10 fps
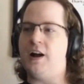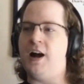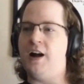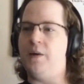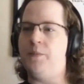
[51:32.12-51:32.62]

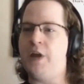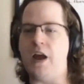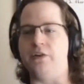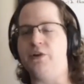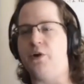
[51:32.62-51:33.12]
Um,
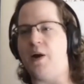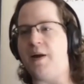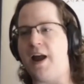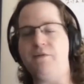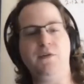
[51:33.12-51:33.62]
yeah, so
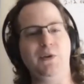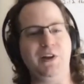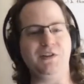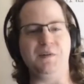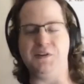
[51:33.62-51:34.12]
I, I, have a few
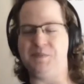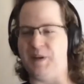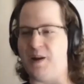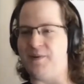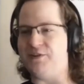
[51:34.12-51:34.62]
things, and I'm going to
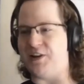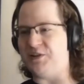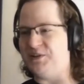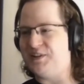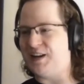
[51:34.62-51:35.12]
split it up into
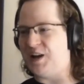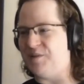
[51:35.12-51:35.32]
sections. Cool.